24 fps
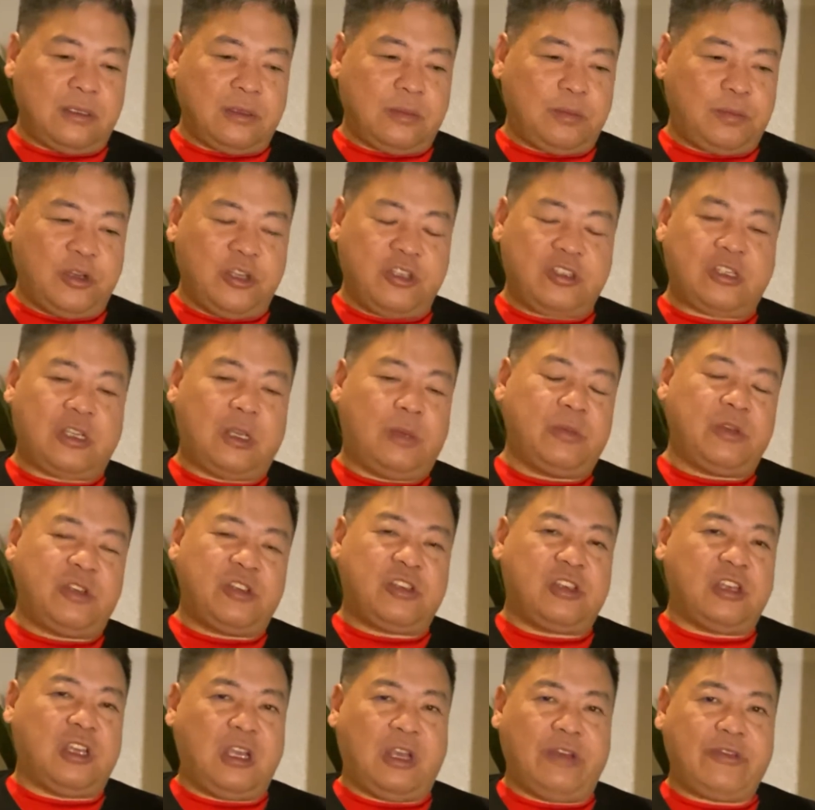push come to
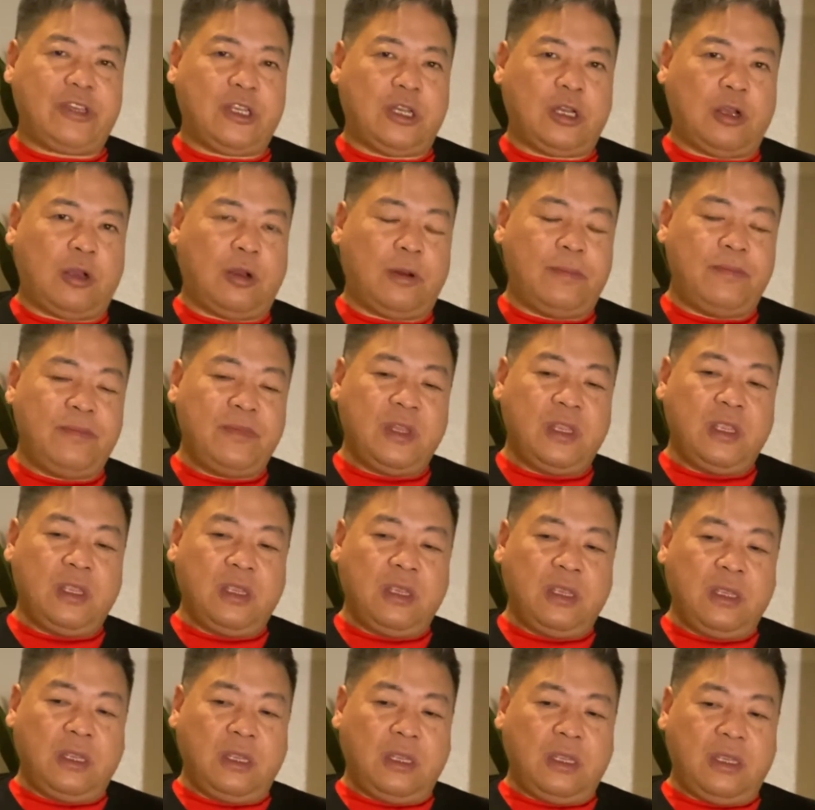shove,
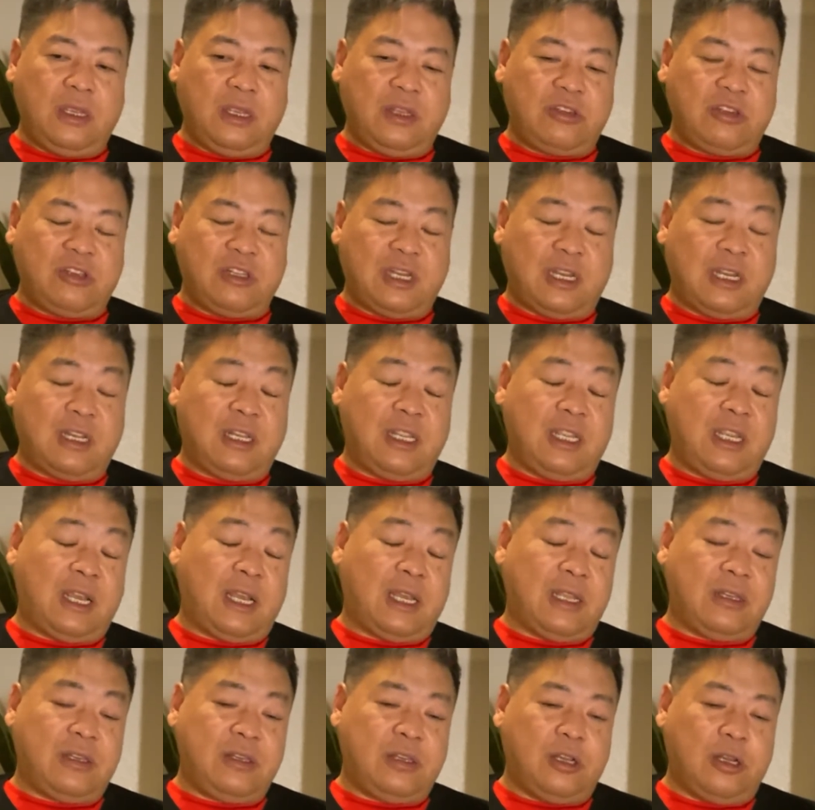incidentally,
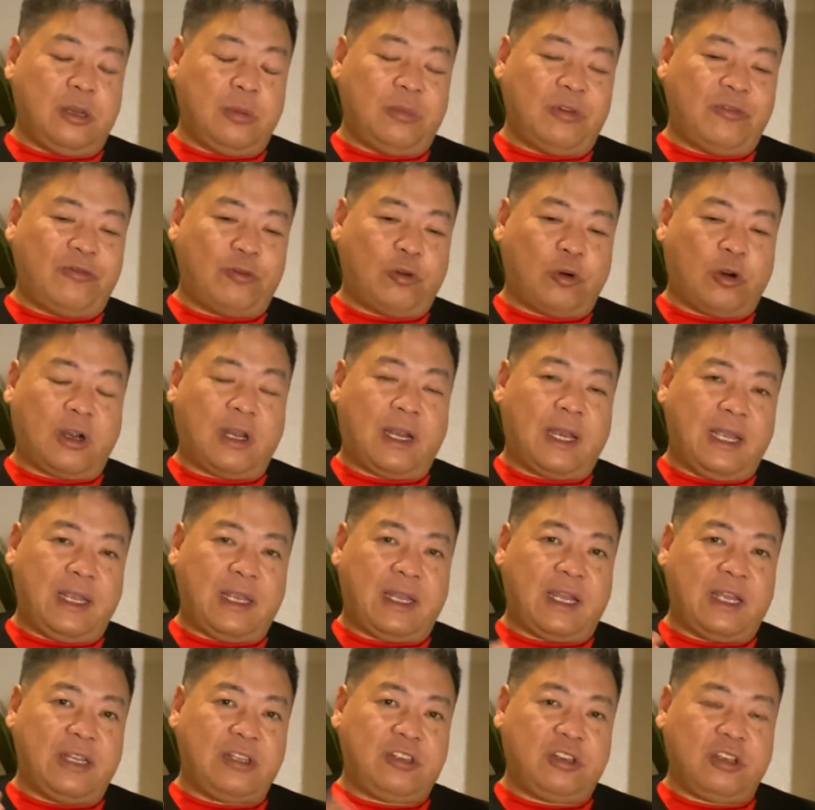before
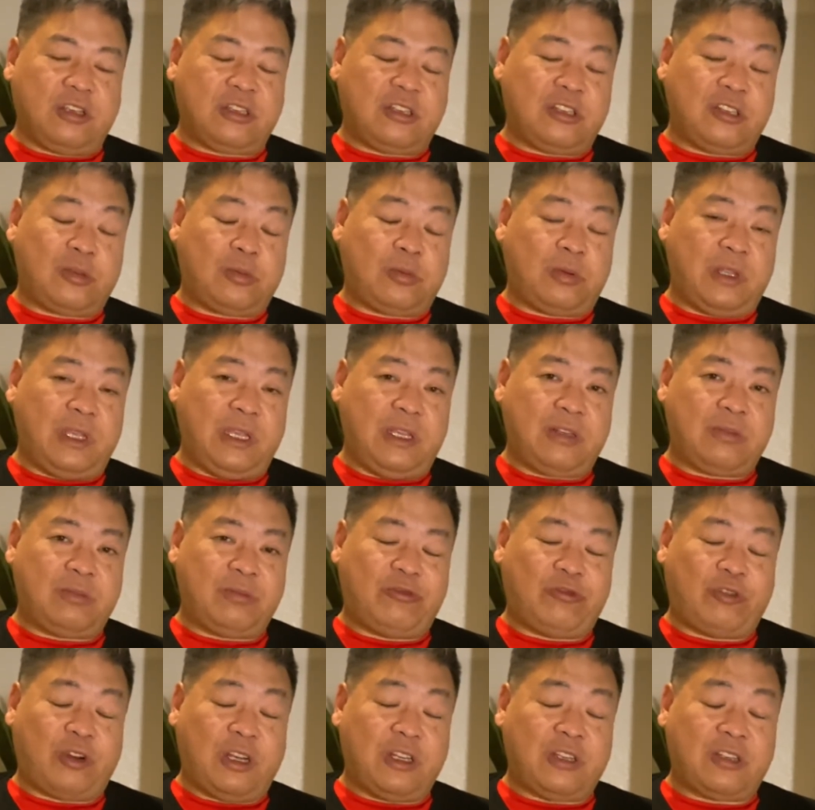I took this place,
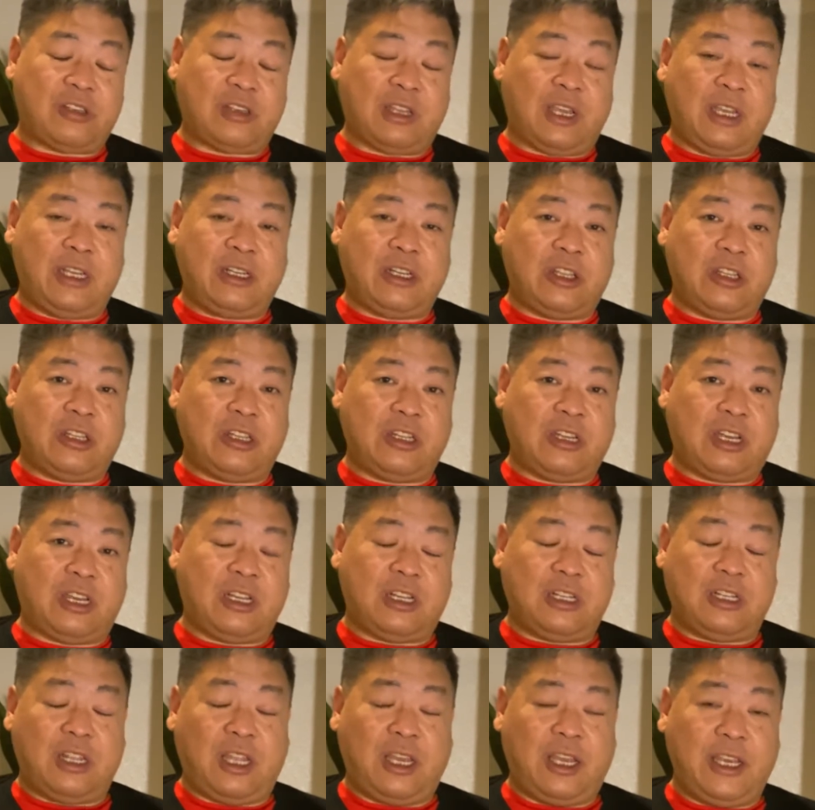before I signed on the
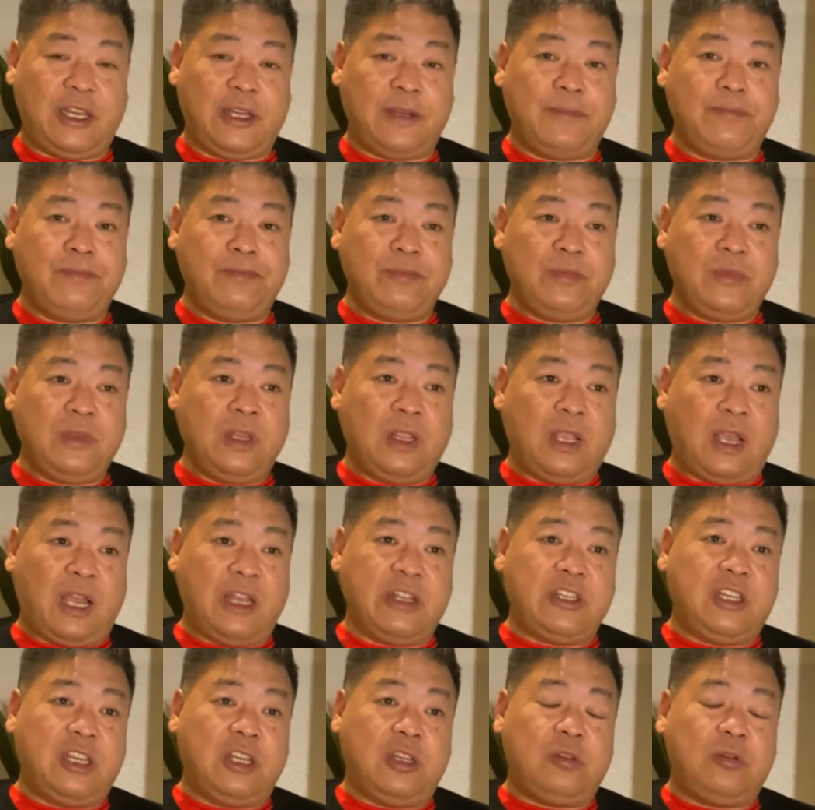dotted line, I
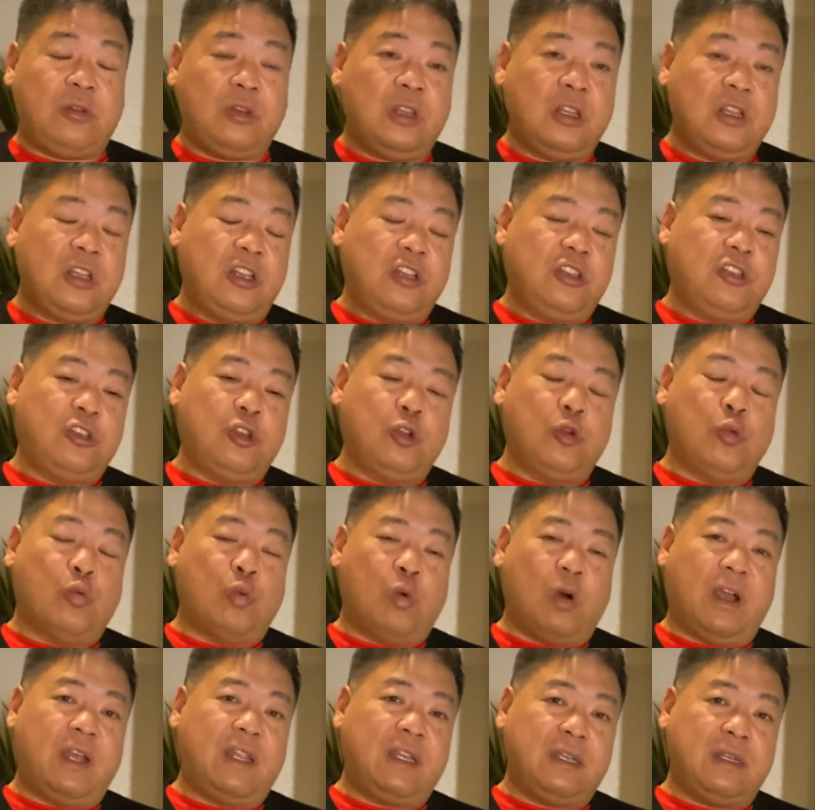did do
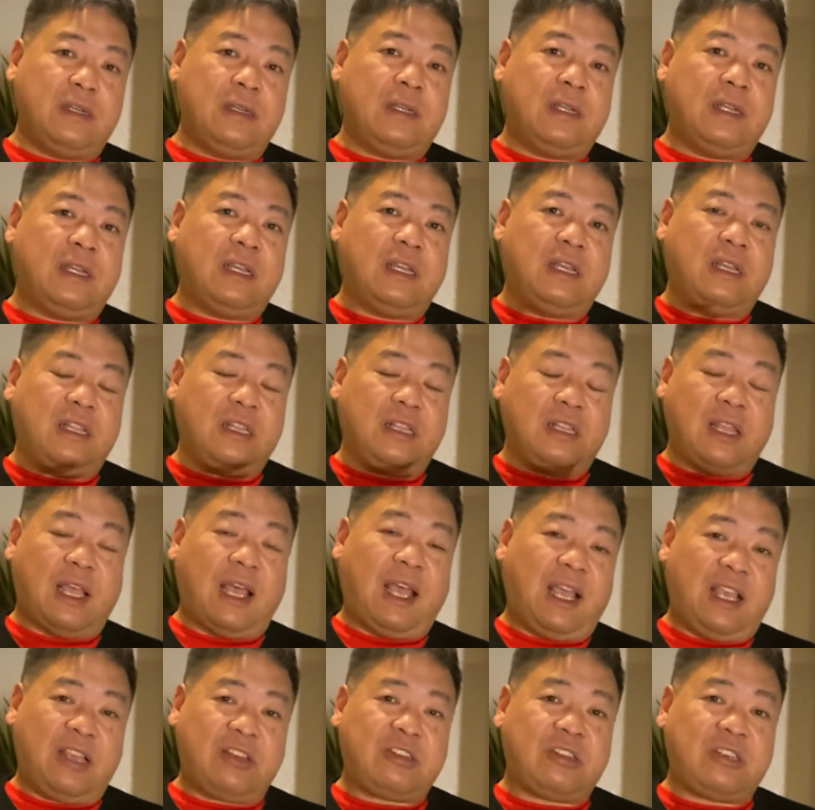one
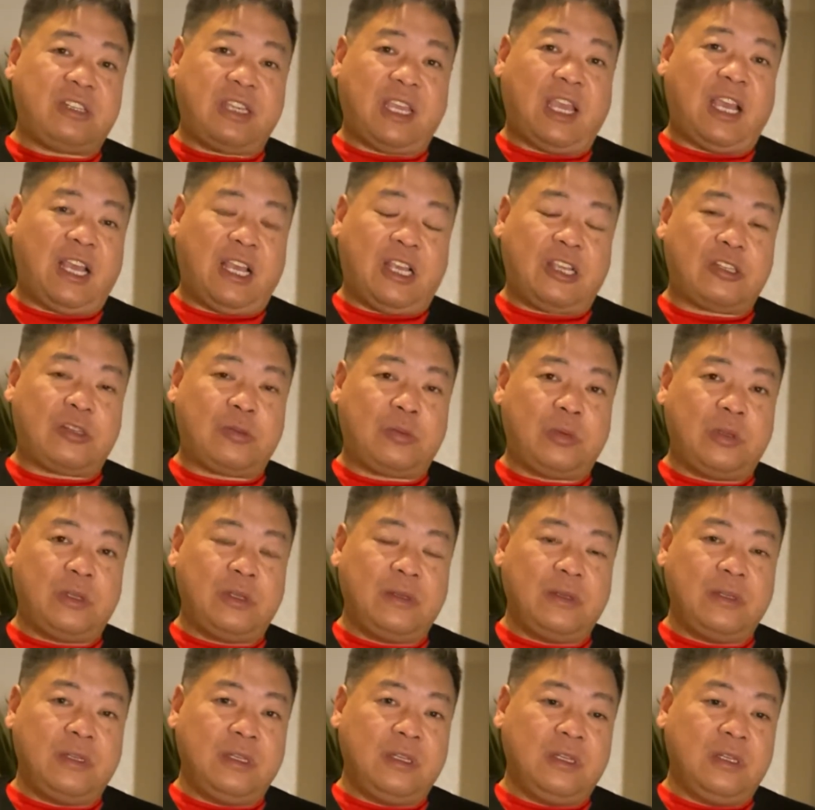last gasp
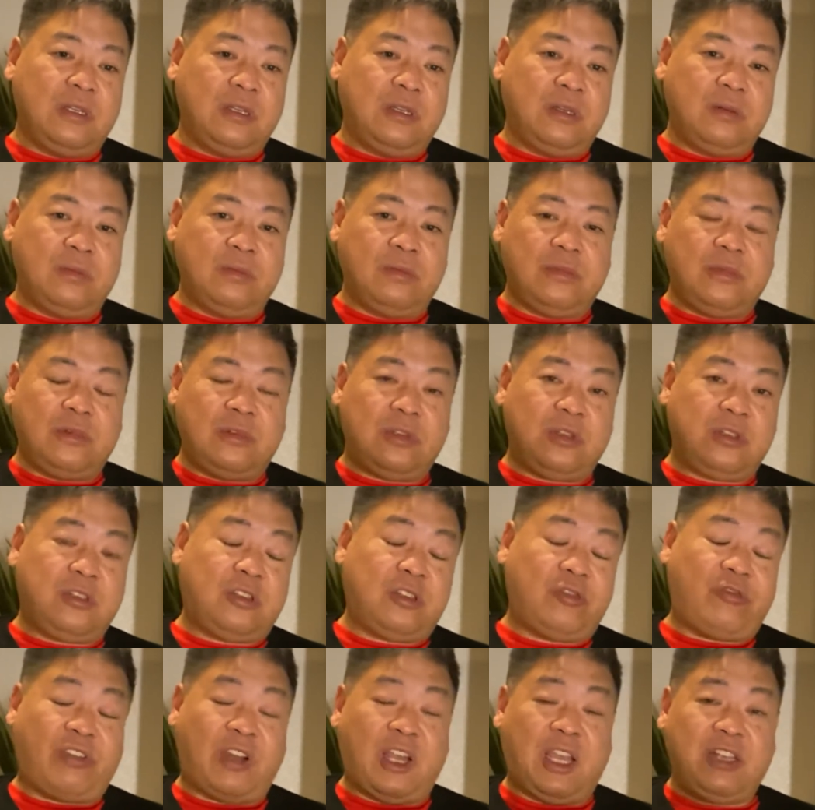
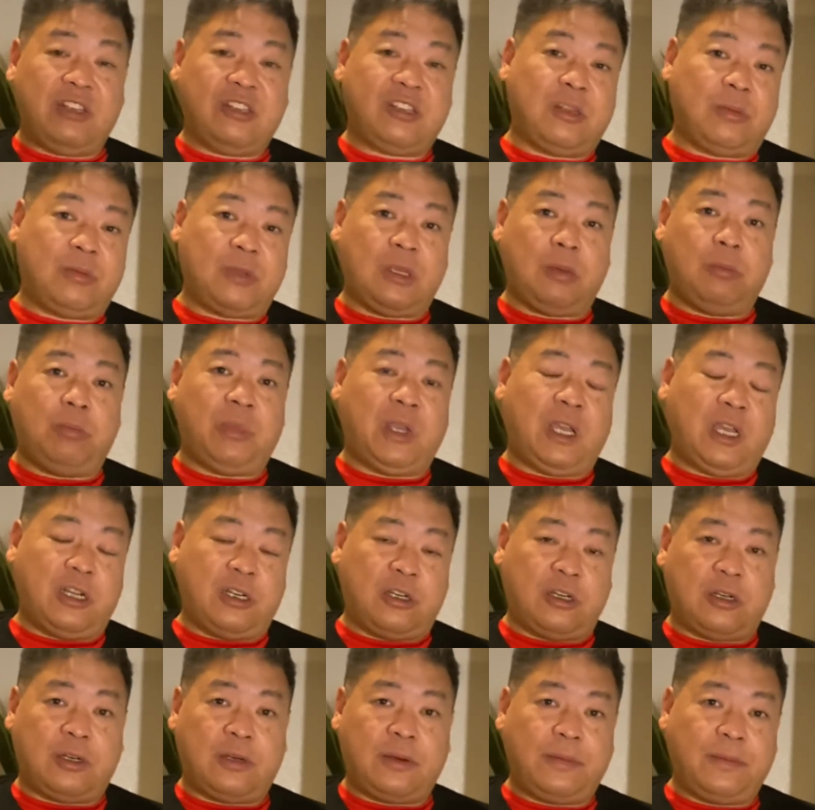to find something
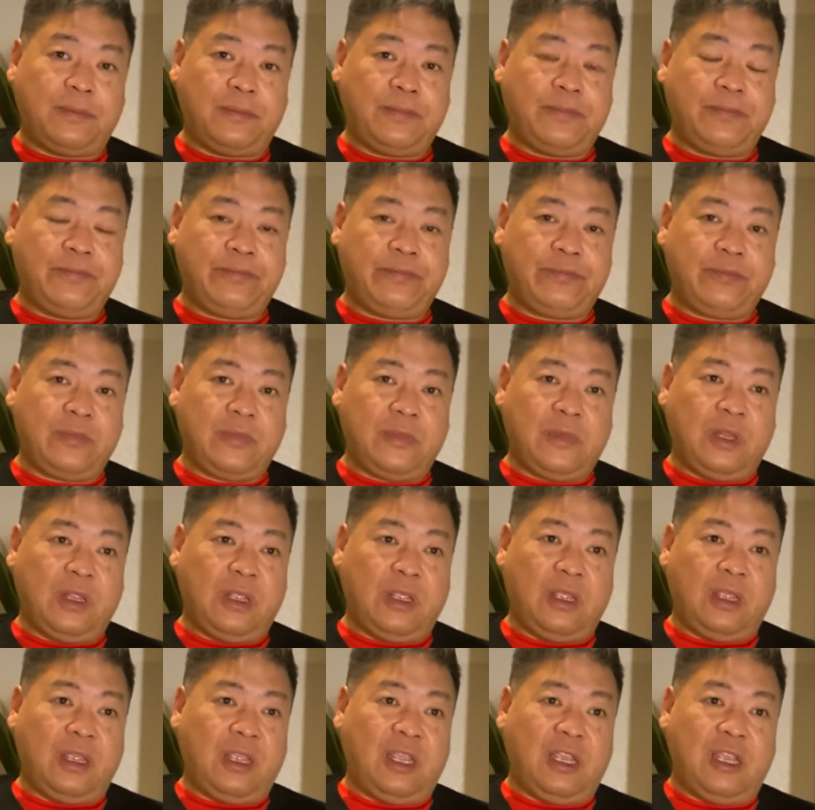better,
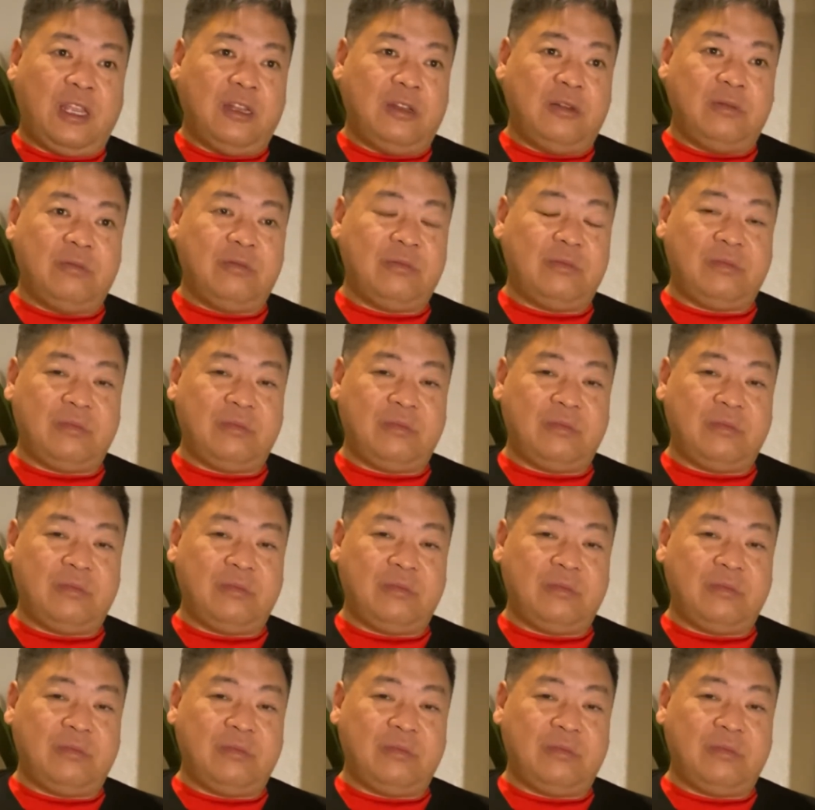and